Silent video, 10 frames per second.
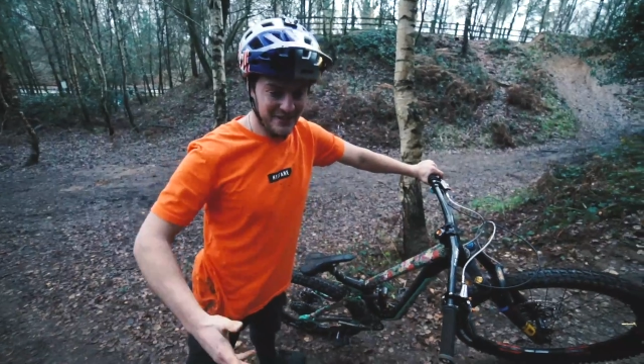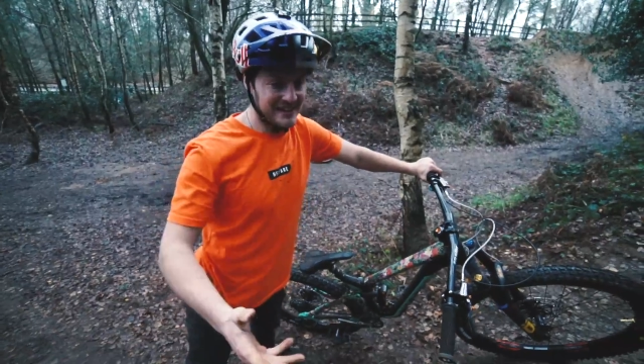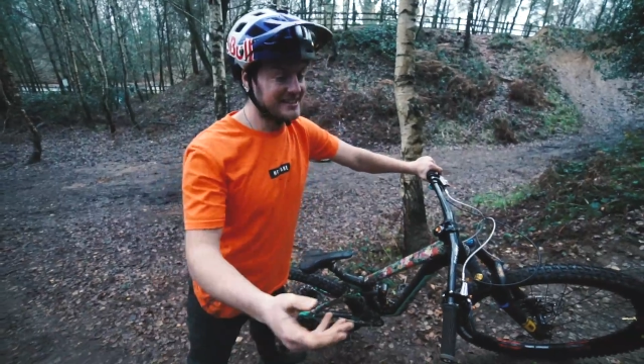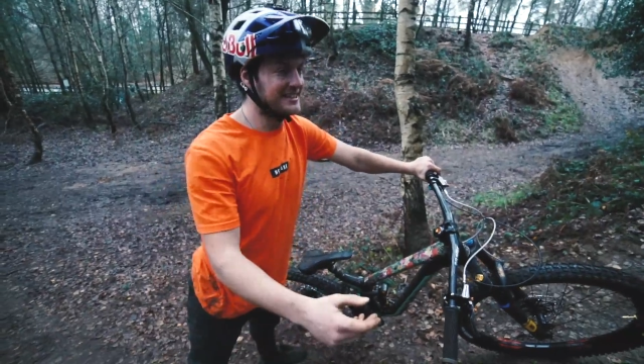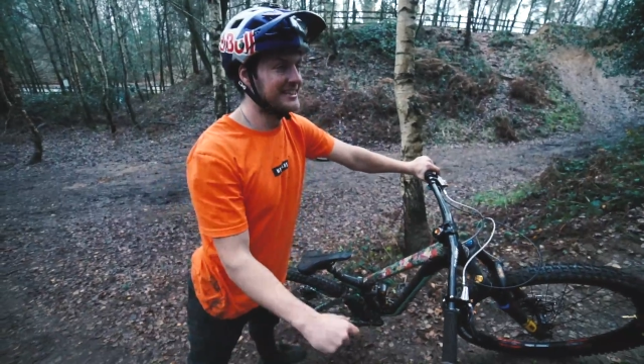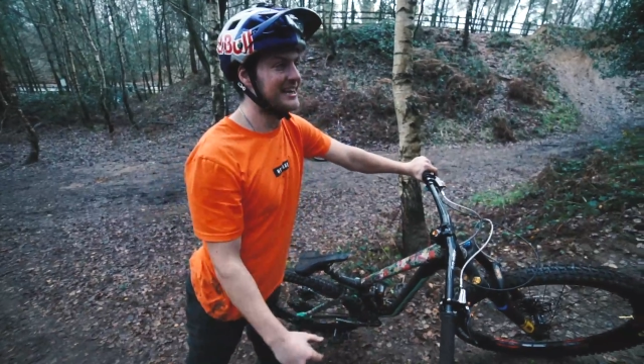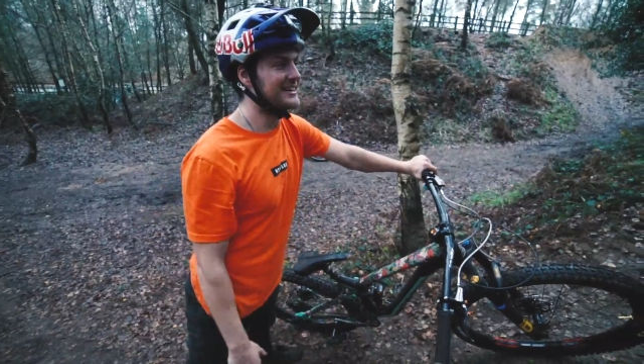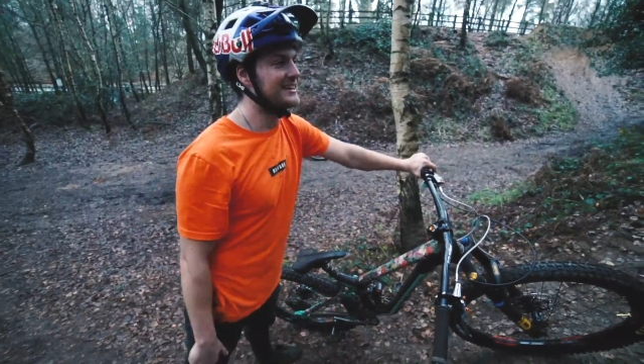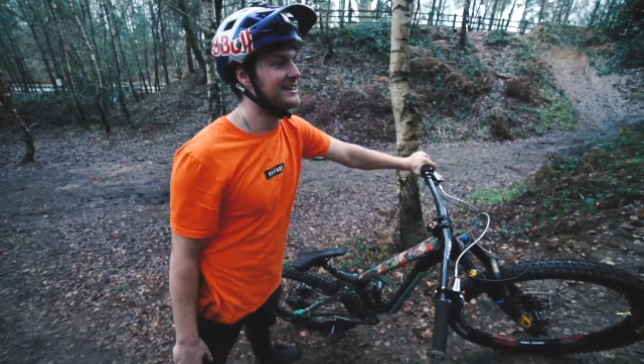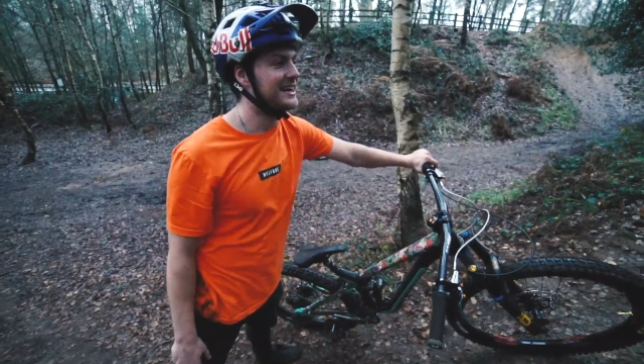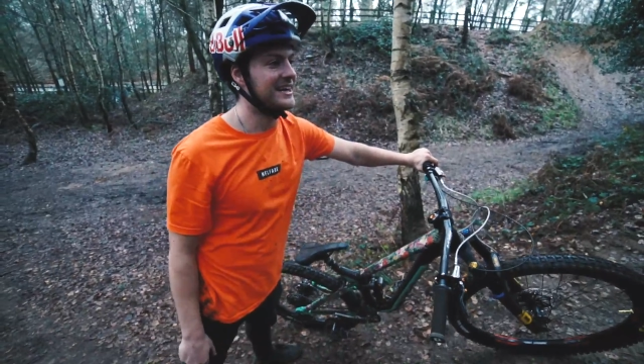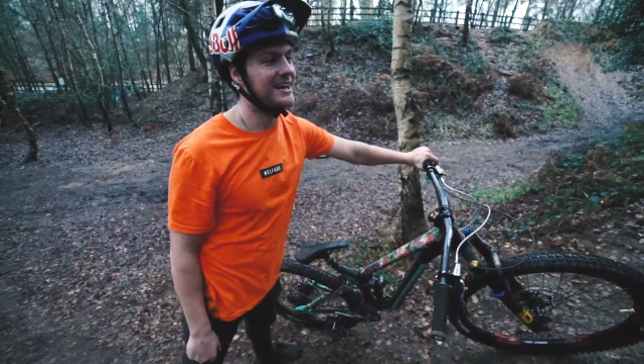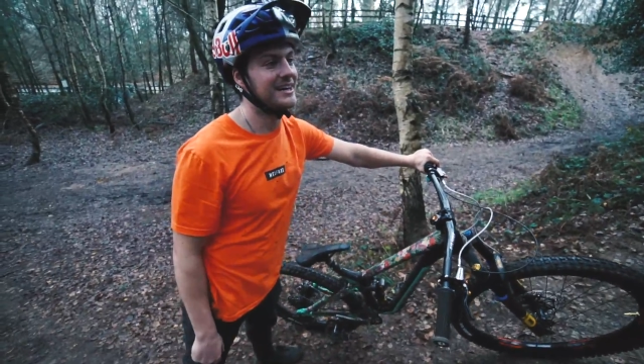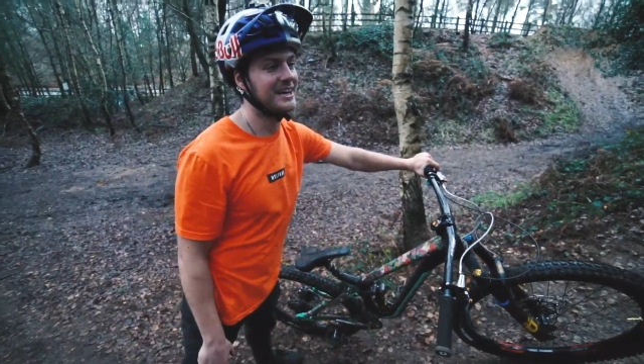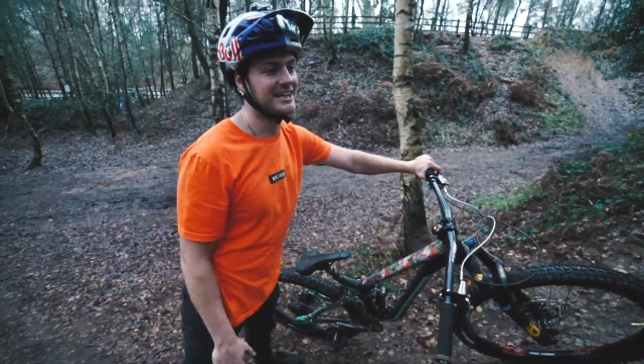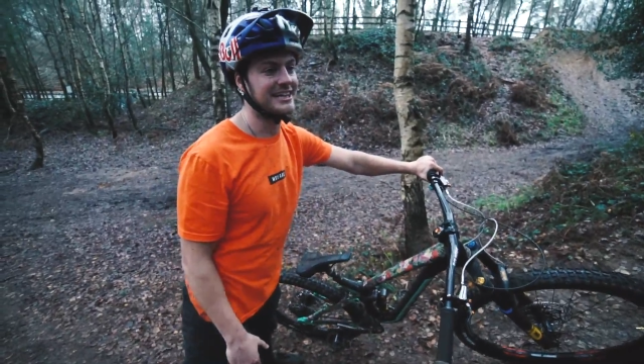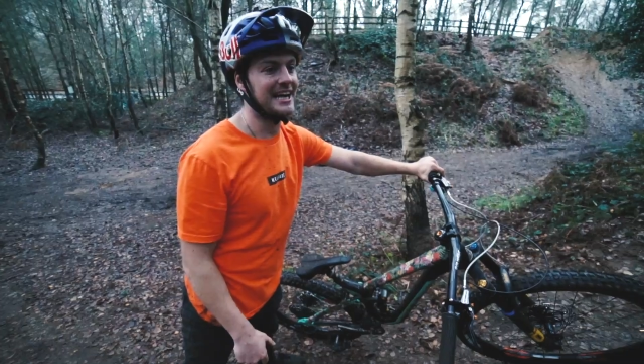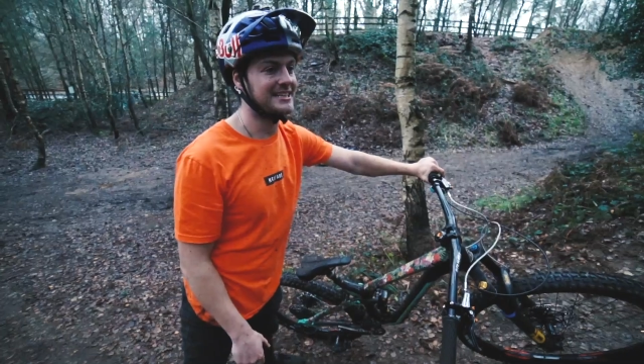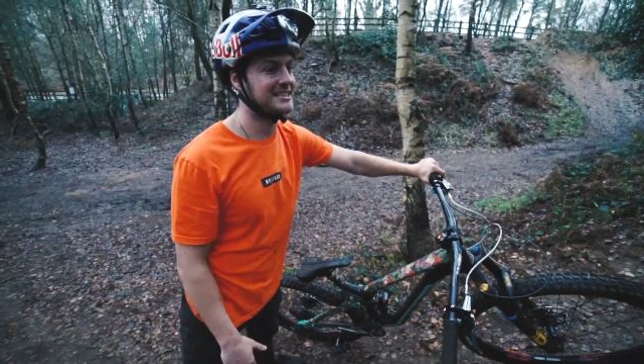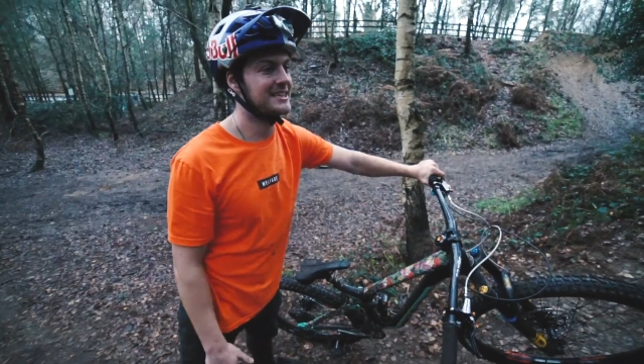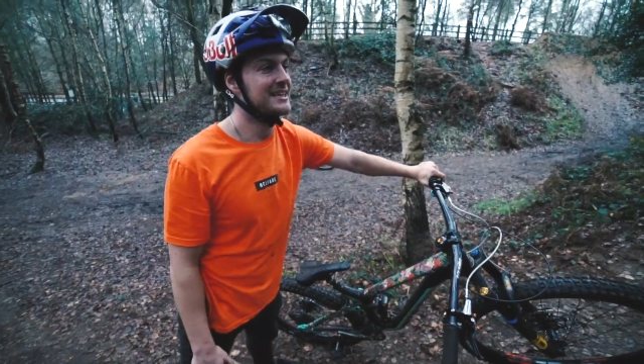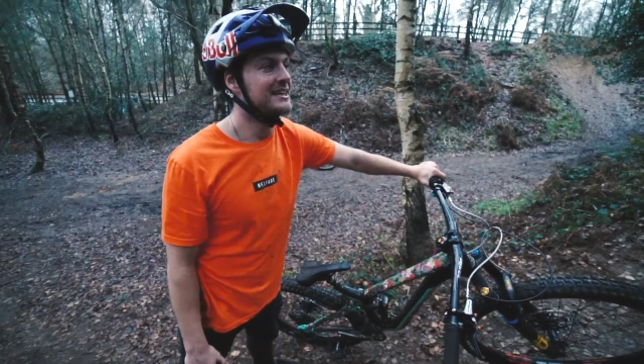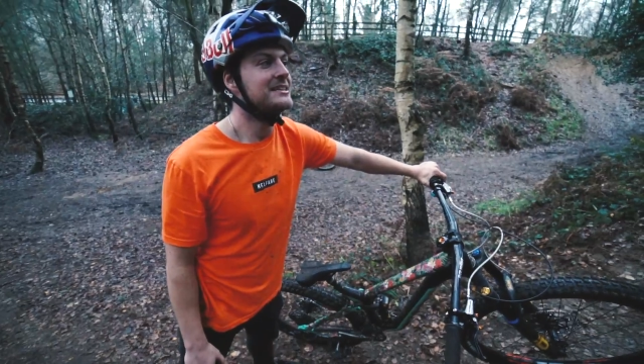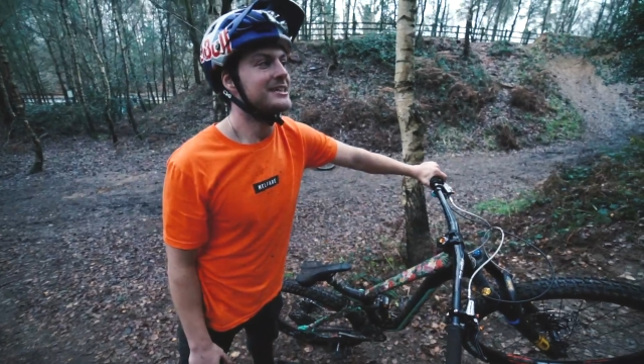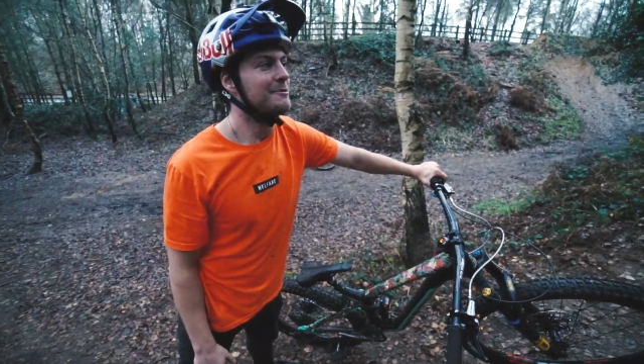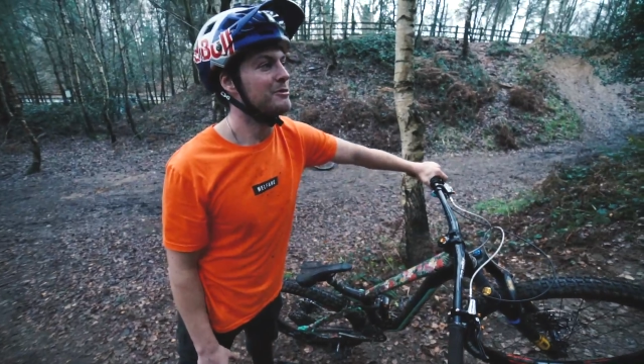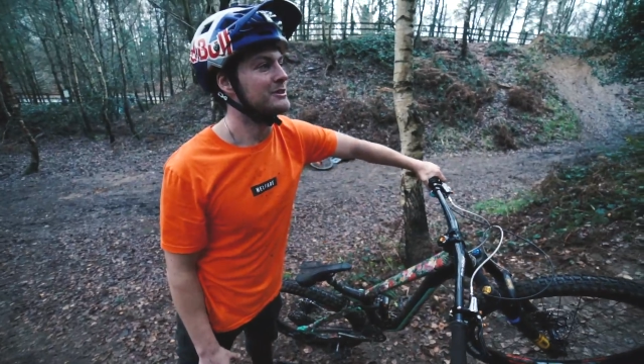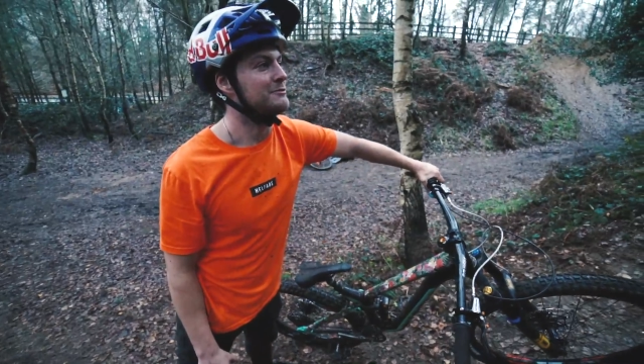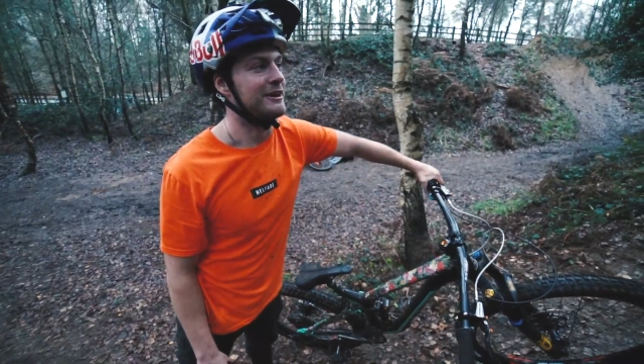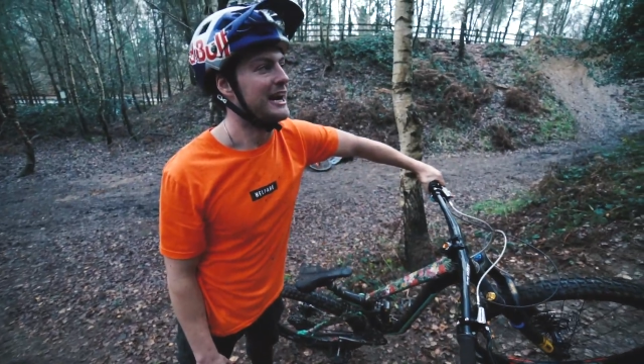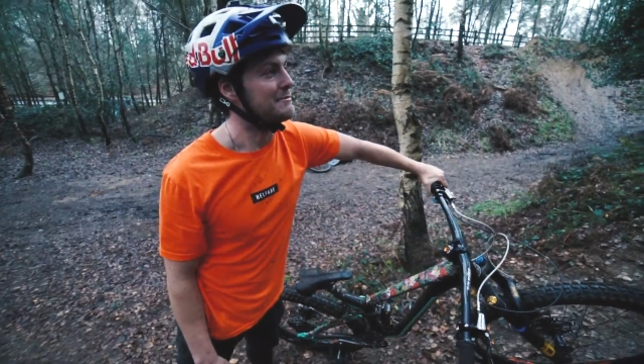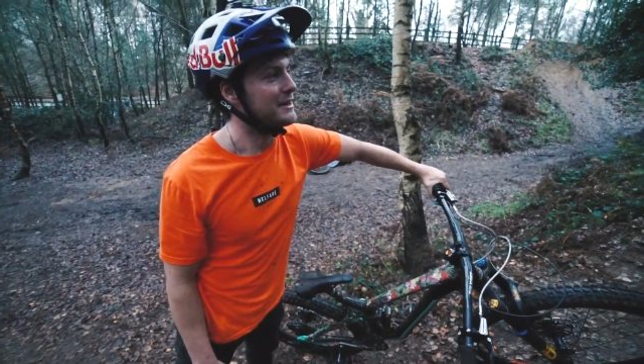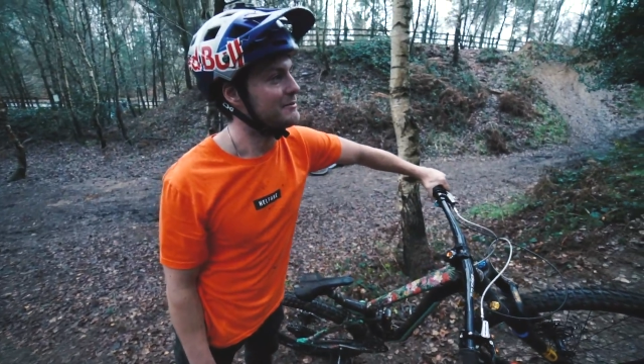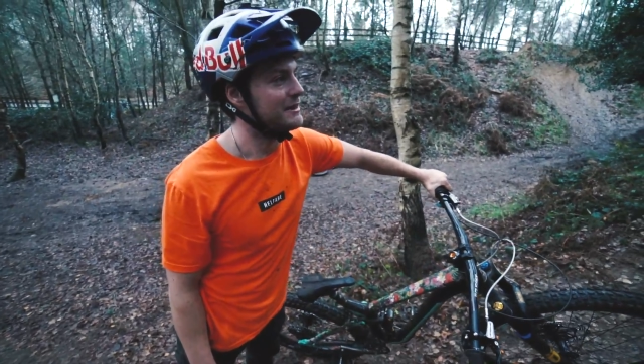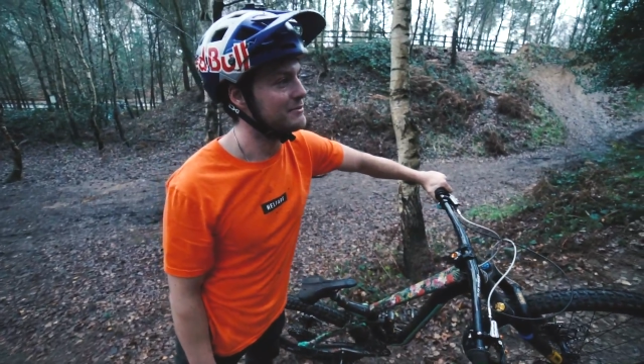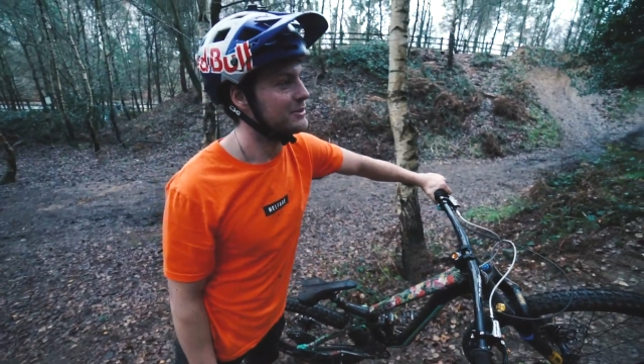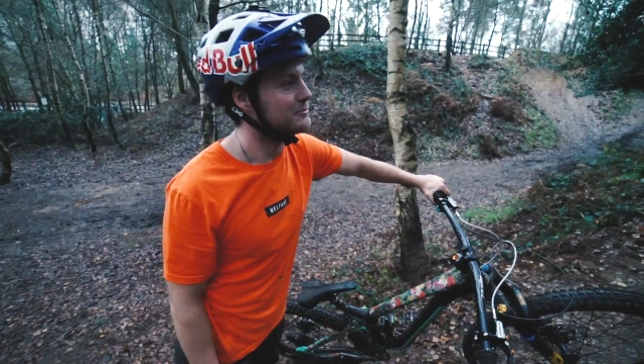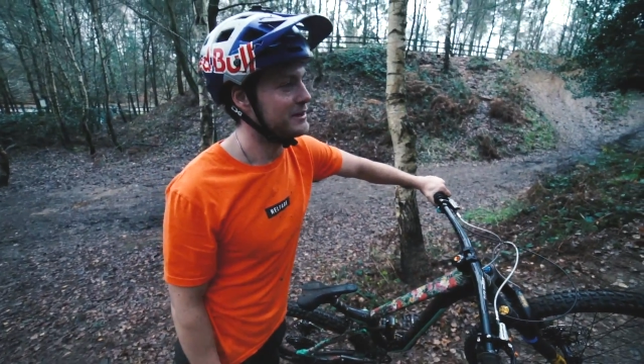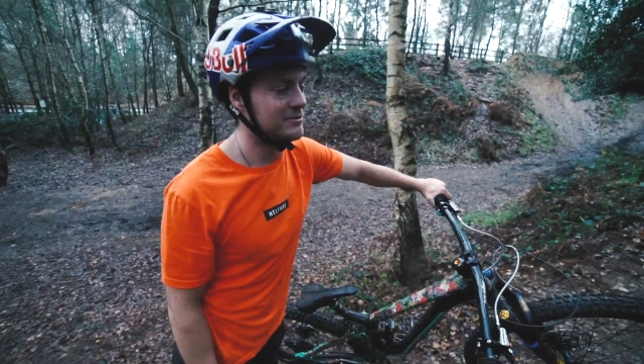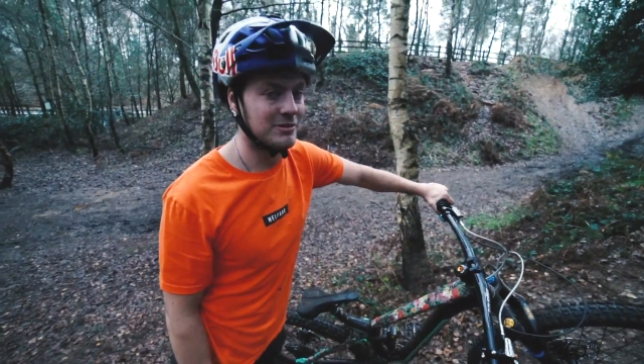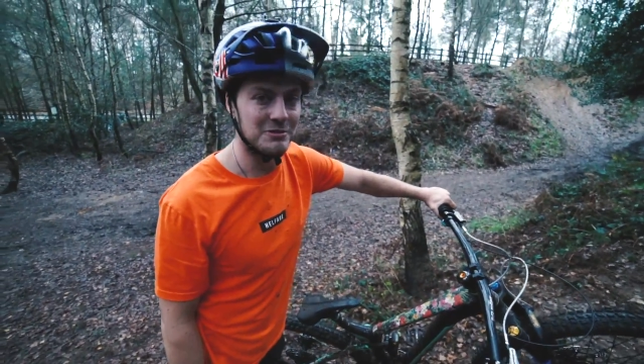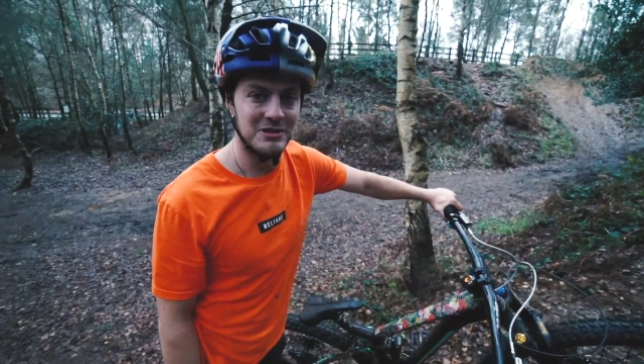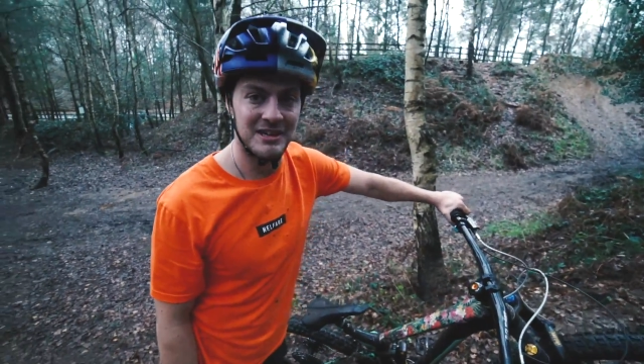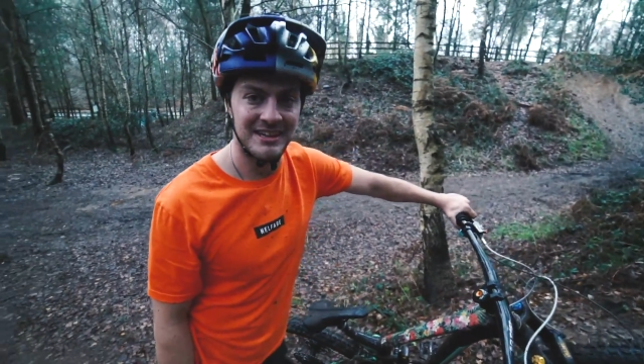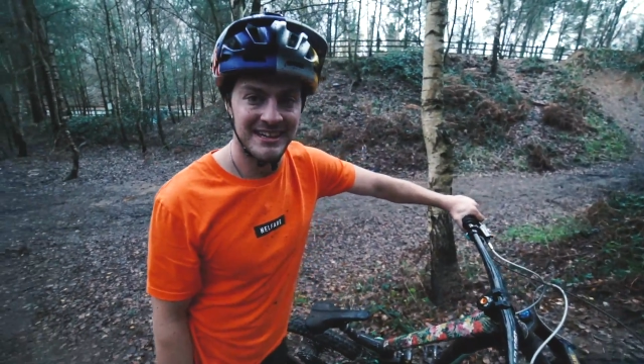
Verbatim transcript: as far as I can go. I can't, I can gas somewhat to flat, but I haven't got the minerals.